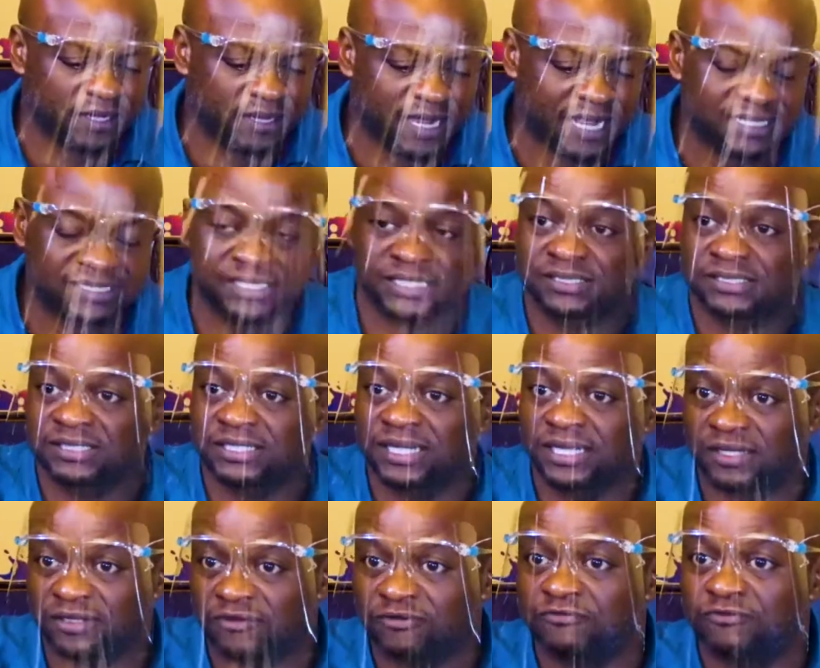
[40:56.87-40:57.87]
assets
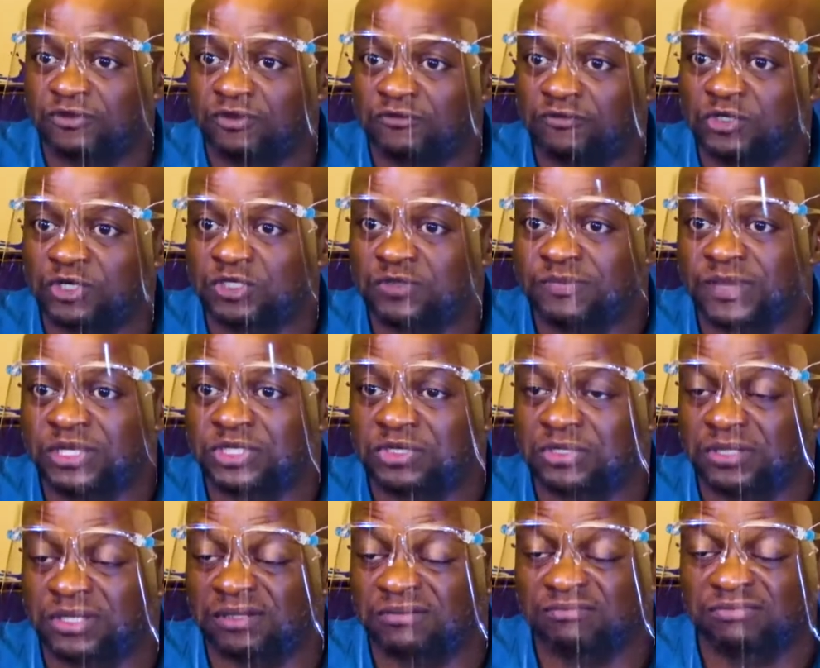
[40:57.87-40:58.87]
that you've just
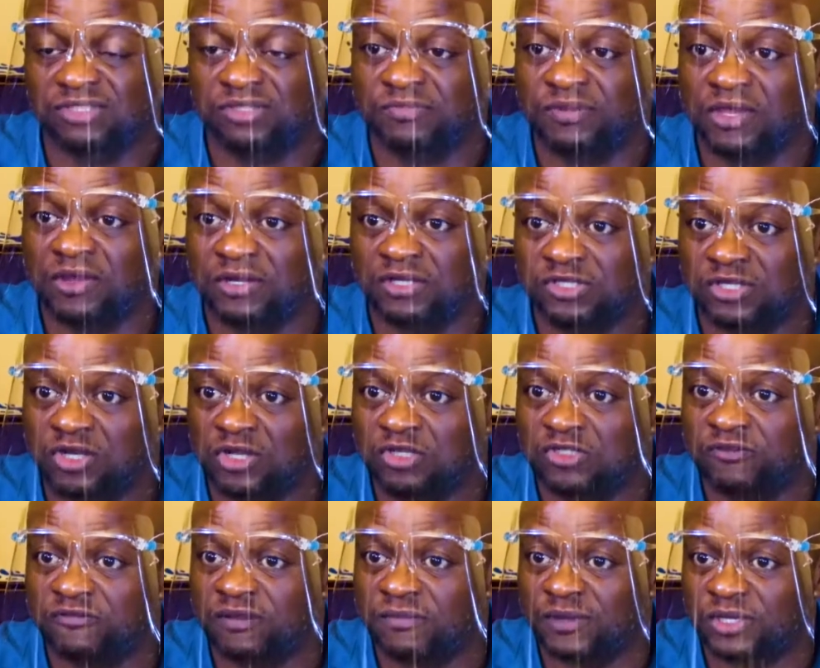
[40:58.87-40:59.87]
mentioned. And to be honest, a lot
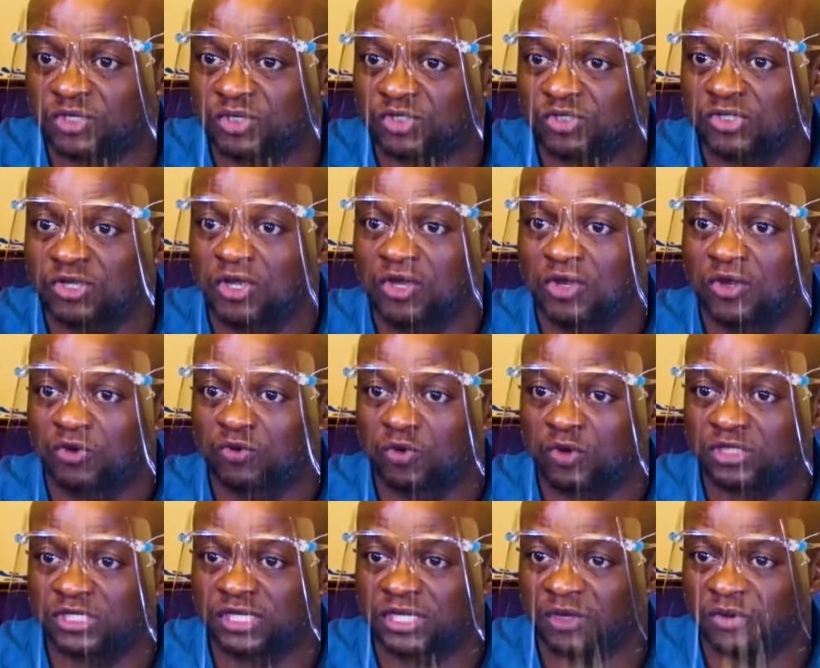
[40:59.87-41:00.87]
of them are just
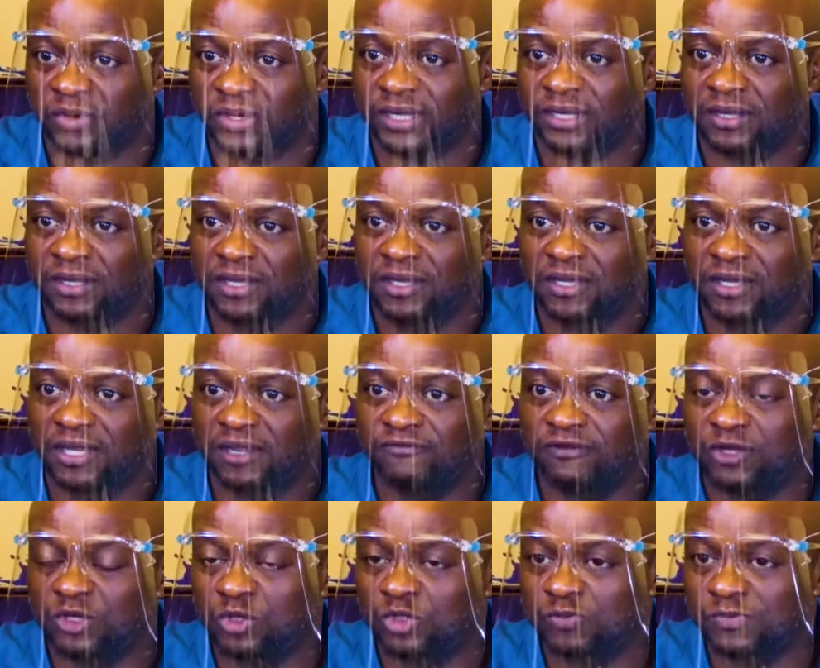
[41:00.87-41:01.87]
rotting away. Even
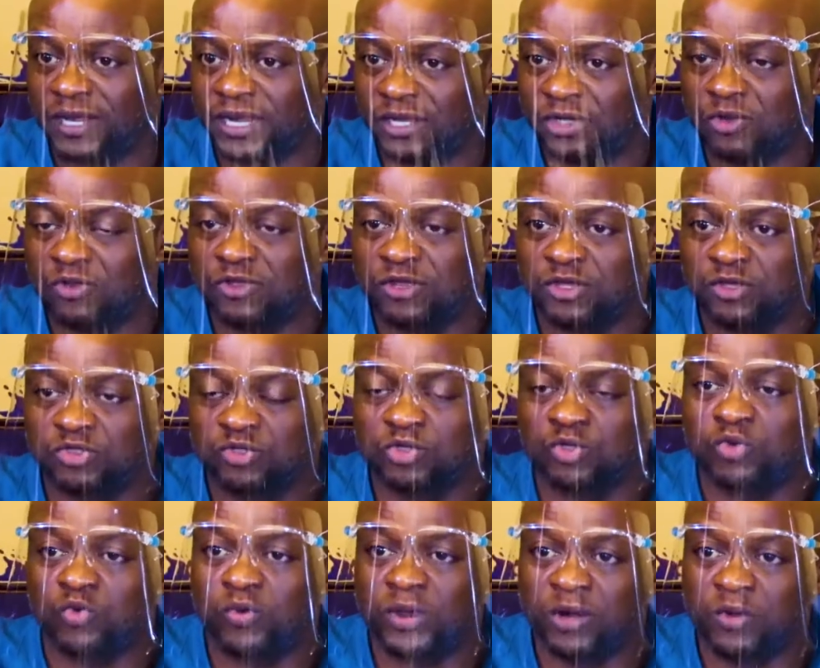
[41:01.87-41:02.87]
close by, you know, they used to
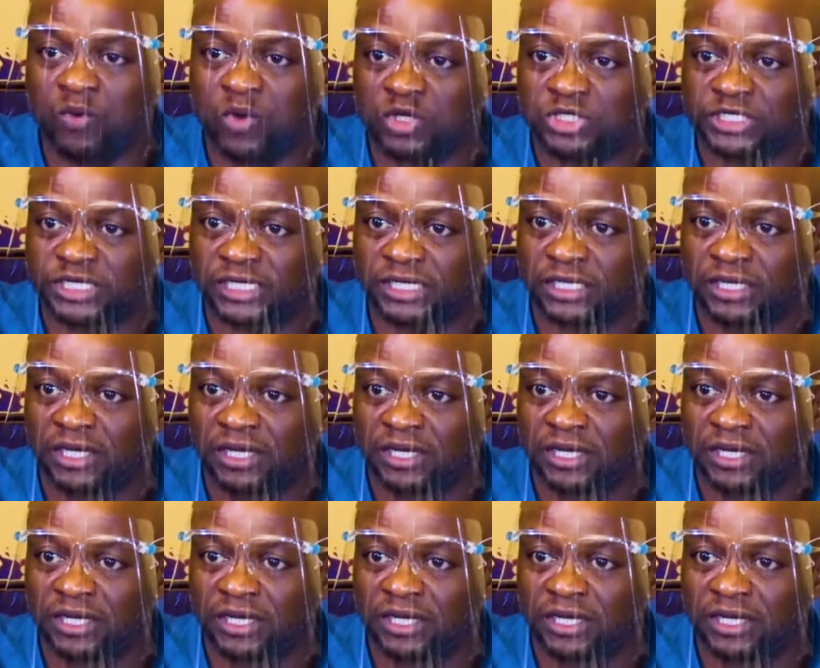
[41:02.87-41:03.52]
do whale watching